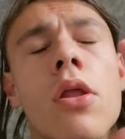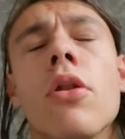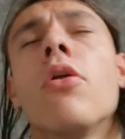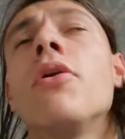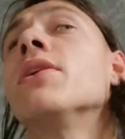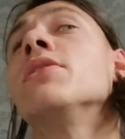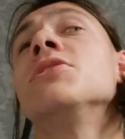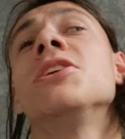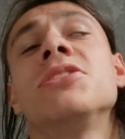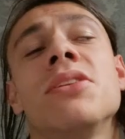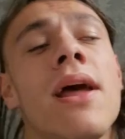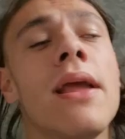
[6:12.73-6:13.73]
lions
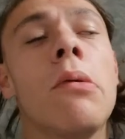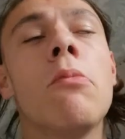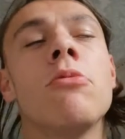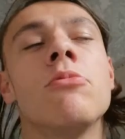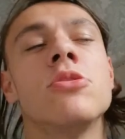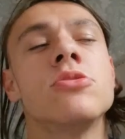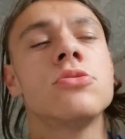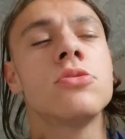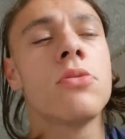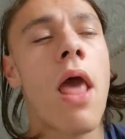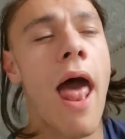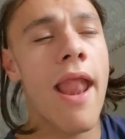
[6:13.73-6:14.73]
yesterday. We were
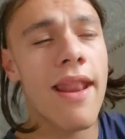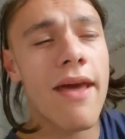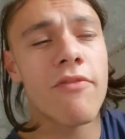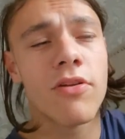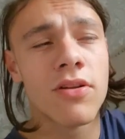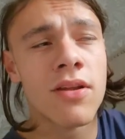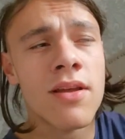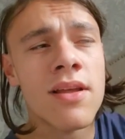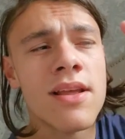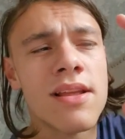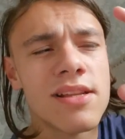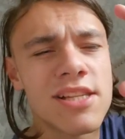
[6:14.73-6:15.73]
11
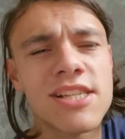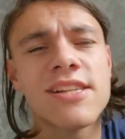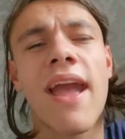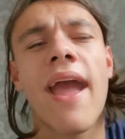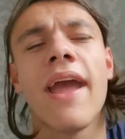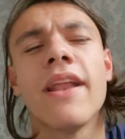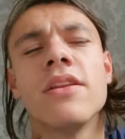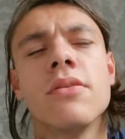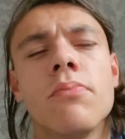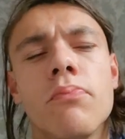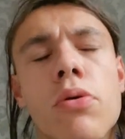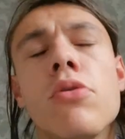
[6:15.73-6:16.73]
scared
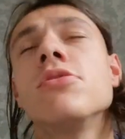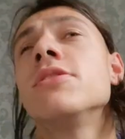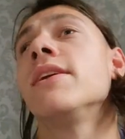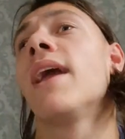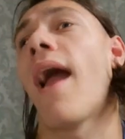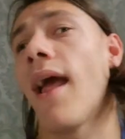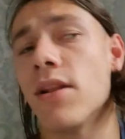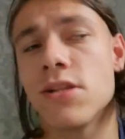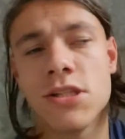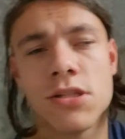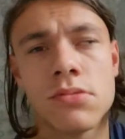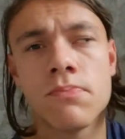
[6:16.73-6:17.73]

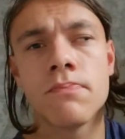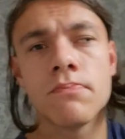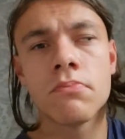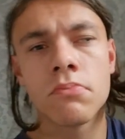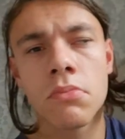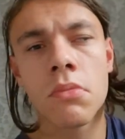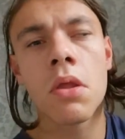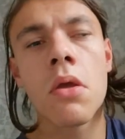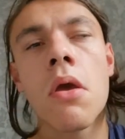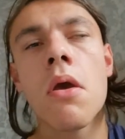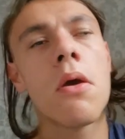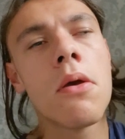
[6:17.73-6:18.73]
pussycats.
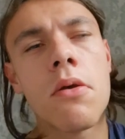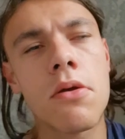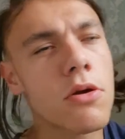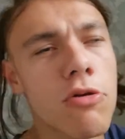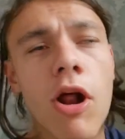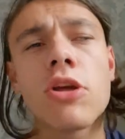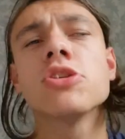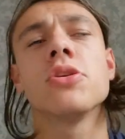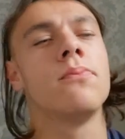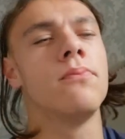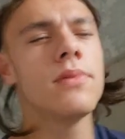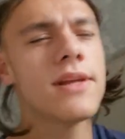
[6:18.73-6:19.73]
Crunch
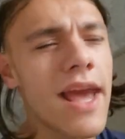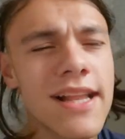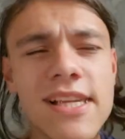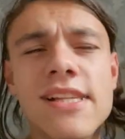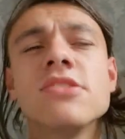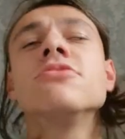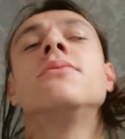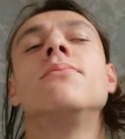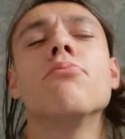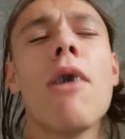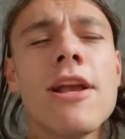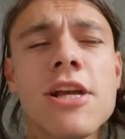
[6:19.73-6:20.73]
them, get into
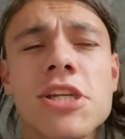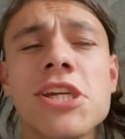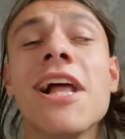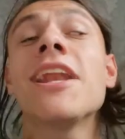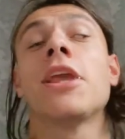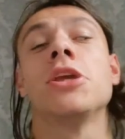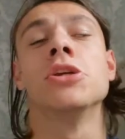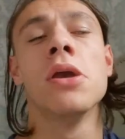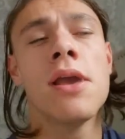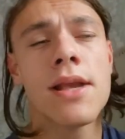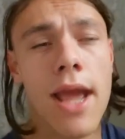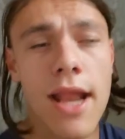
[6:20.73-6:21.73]
them, make a challenge,
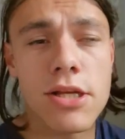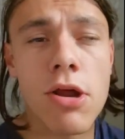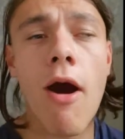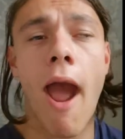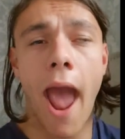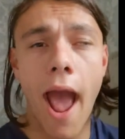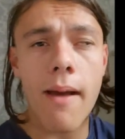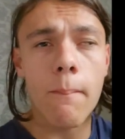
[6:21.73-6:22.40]
get tight.